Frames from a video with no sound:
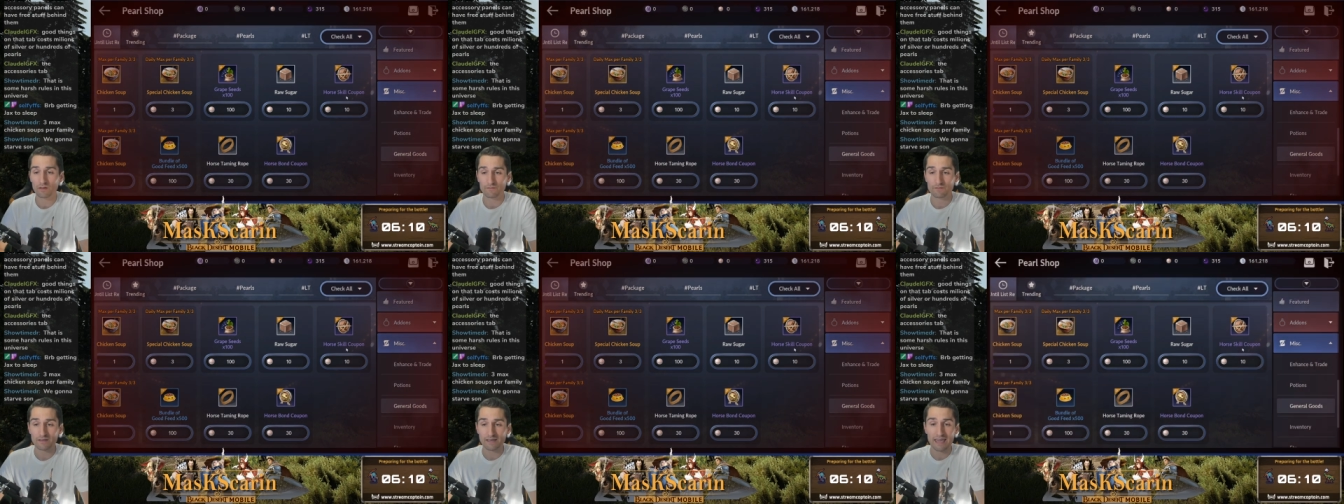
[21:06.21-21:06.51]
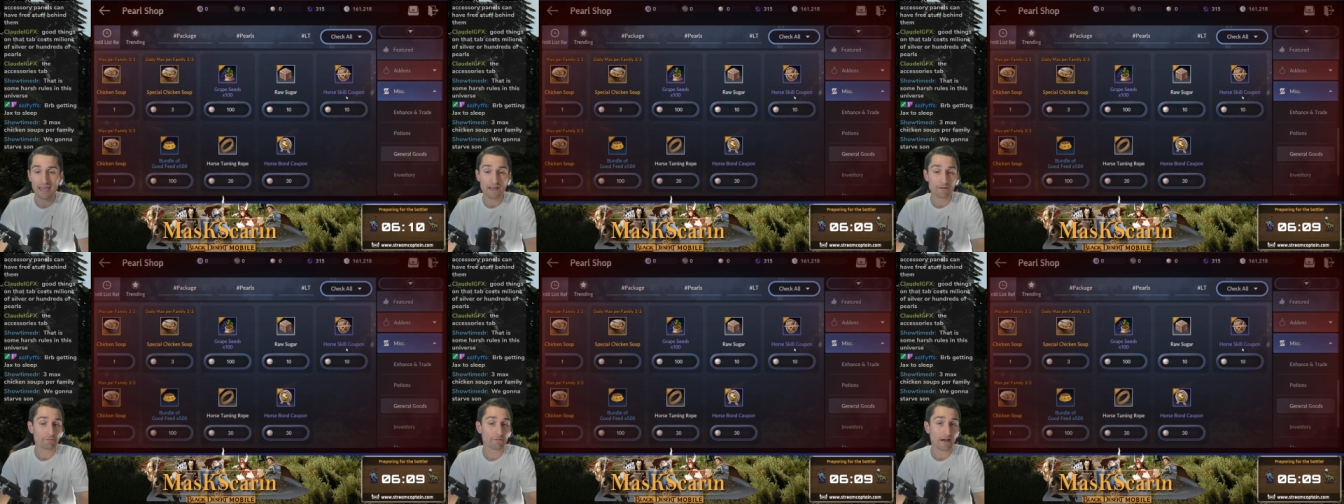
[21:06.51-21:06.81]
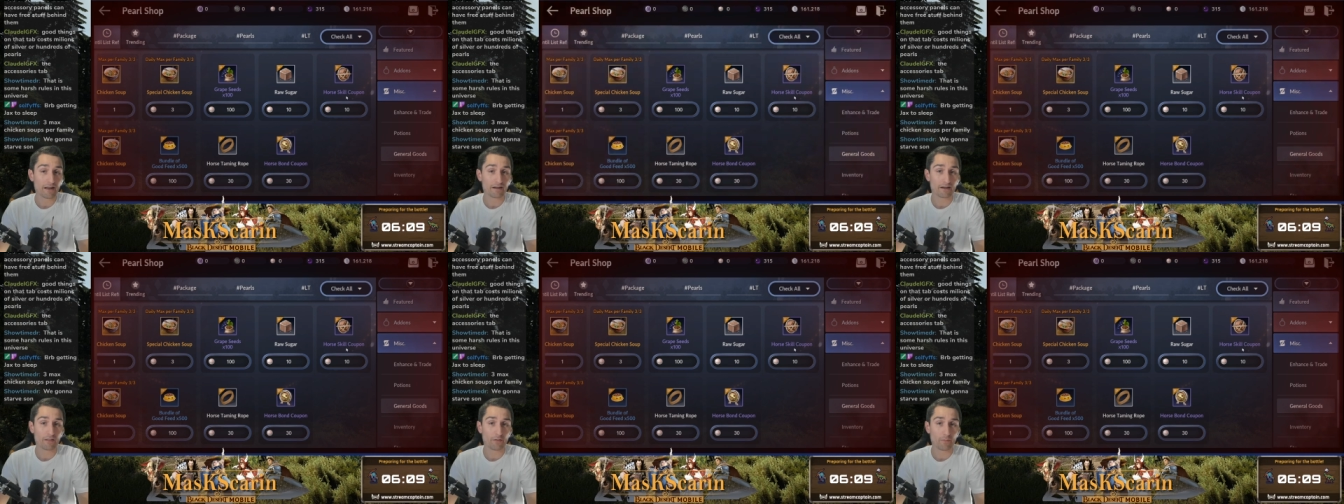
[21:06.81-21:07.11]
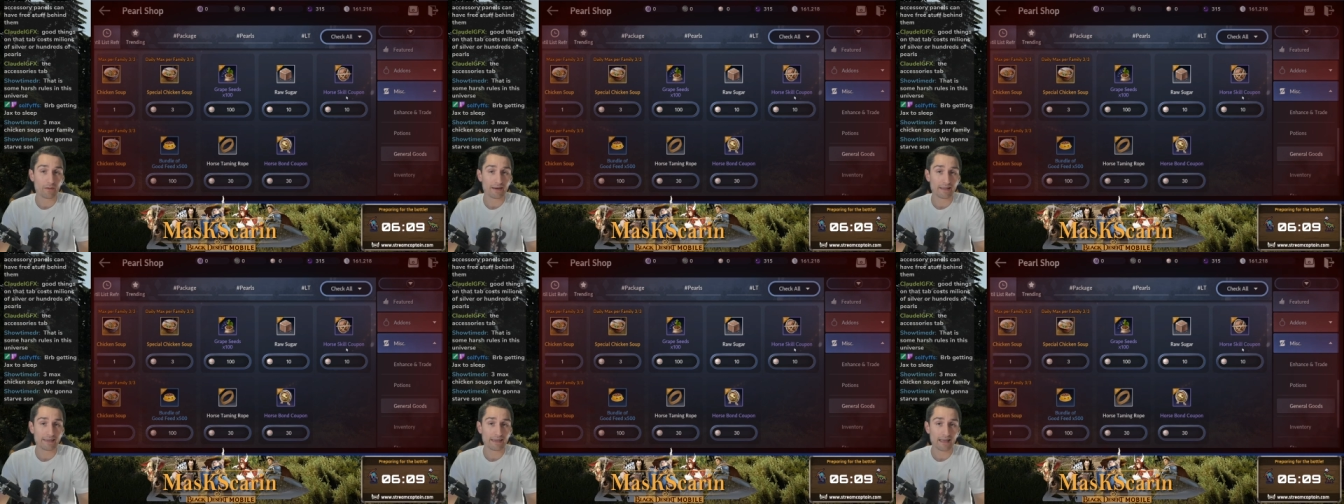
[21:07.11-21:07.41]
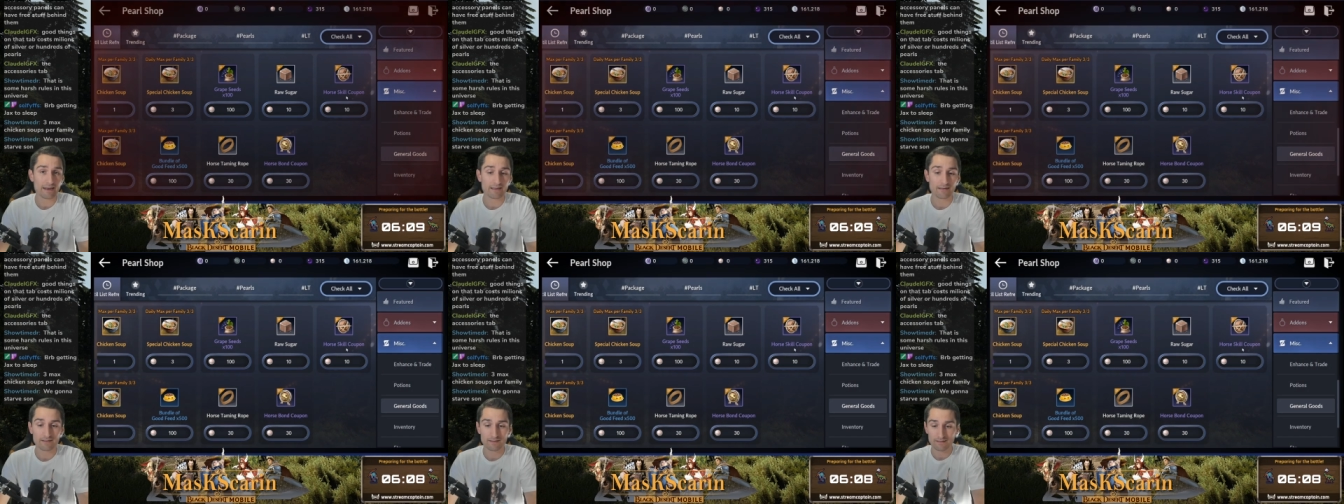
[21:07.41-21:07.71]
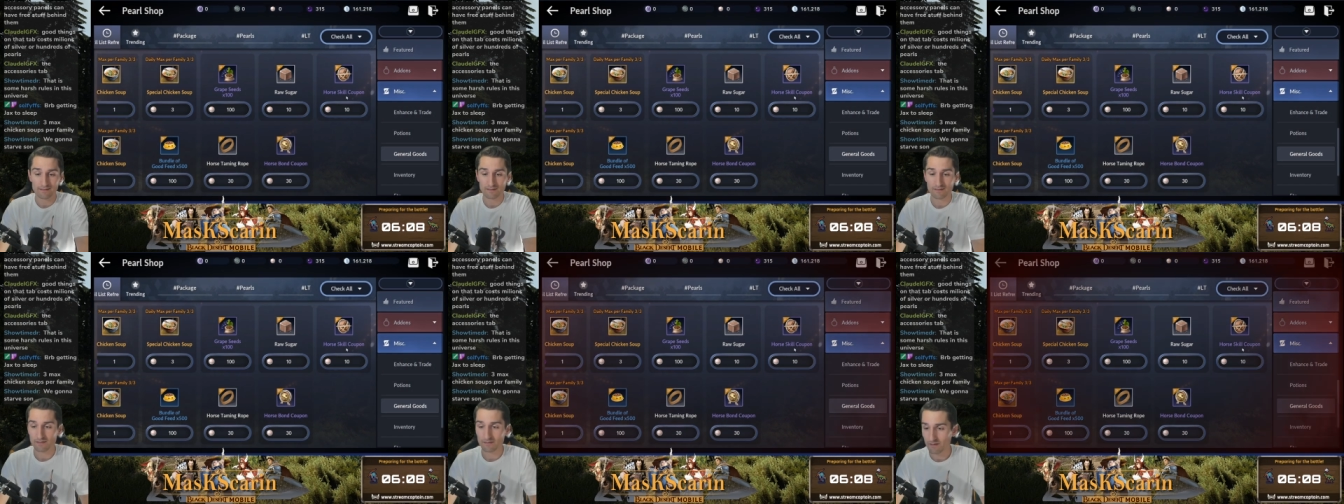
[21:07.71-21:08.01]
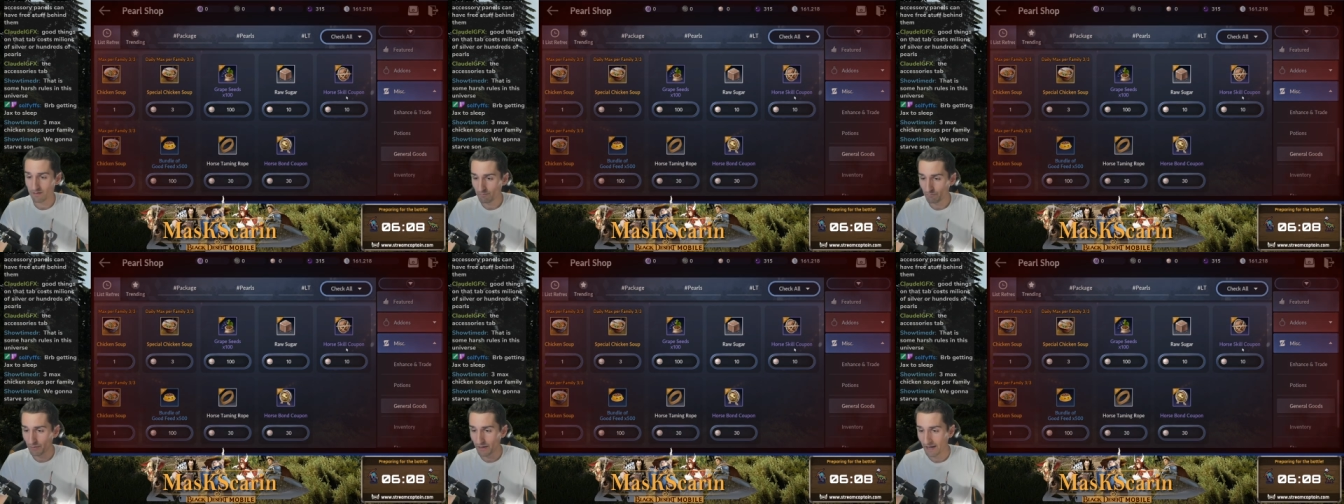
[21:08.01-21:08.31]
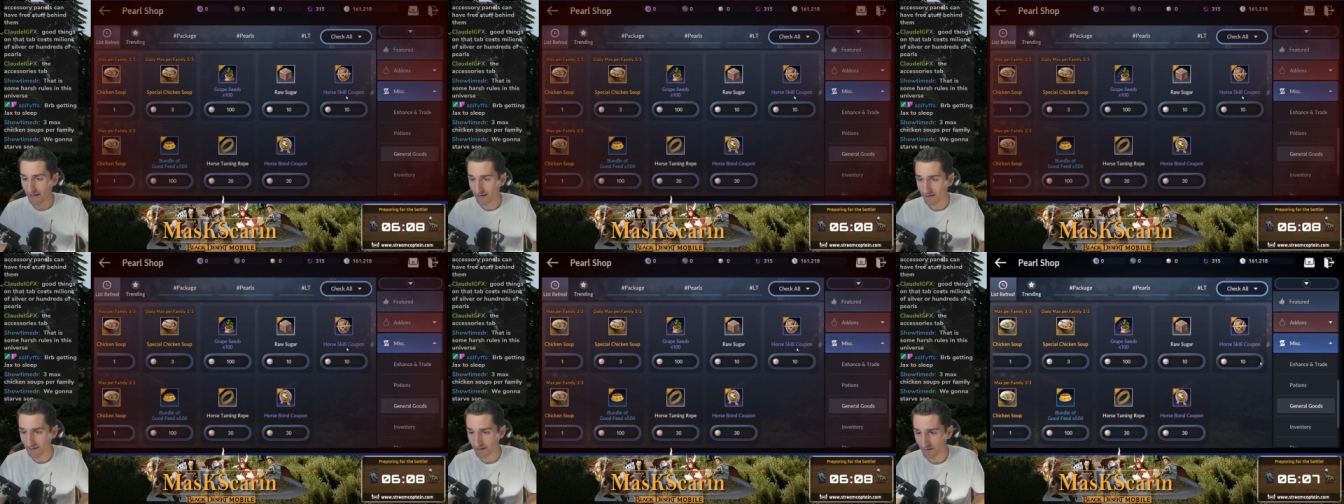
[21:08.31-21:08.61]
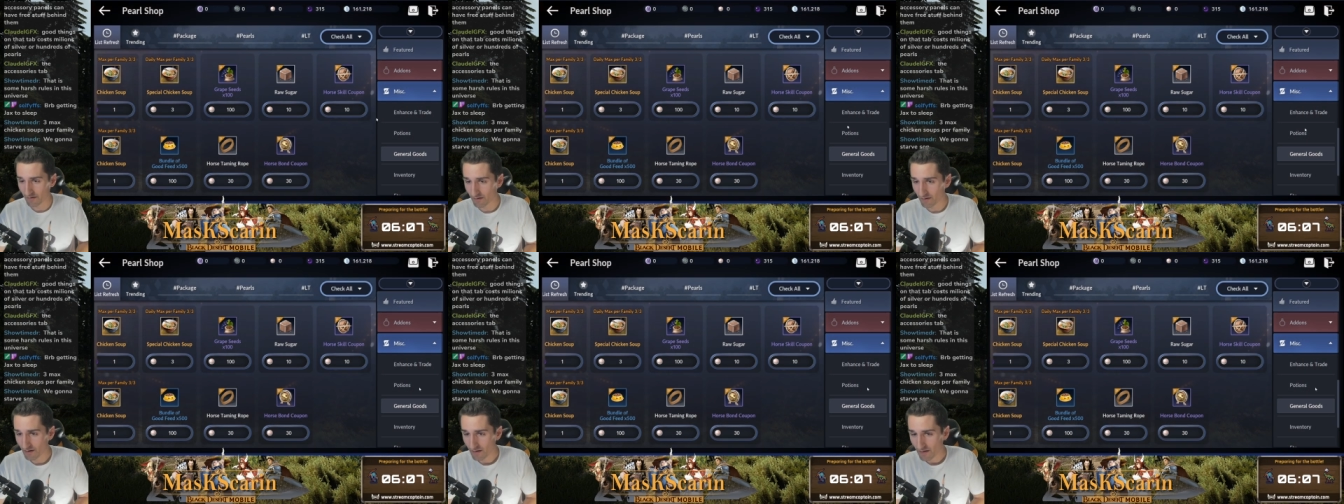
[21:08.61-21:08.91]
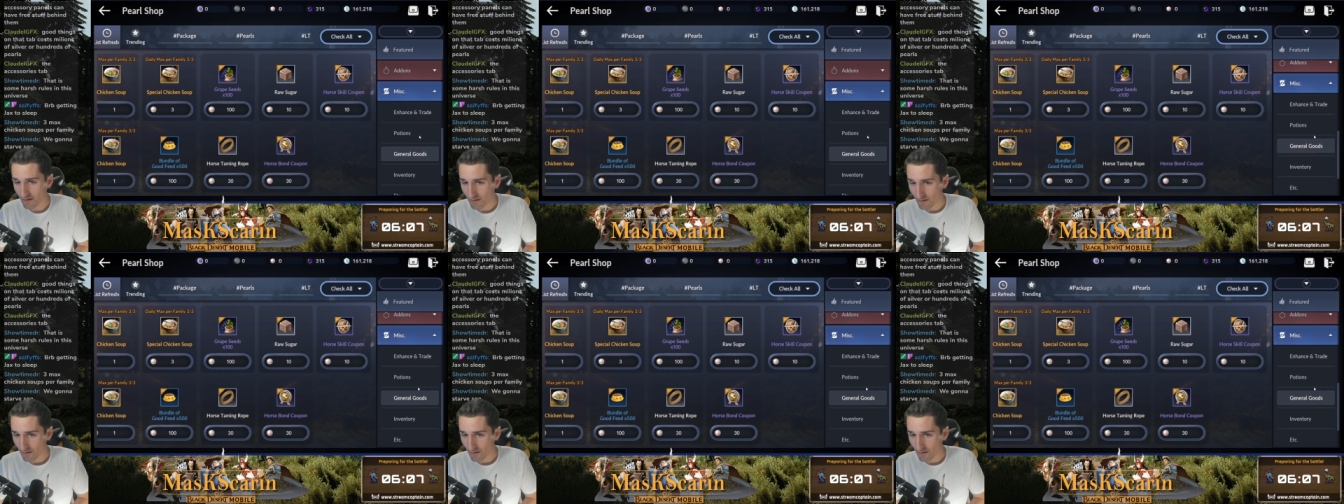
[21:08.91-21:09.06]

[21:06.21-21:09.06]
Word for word: If you can't find another way to get it, buy it here.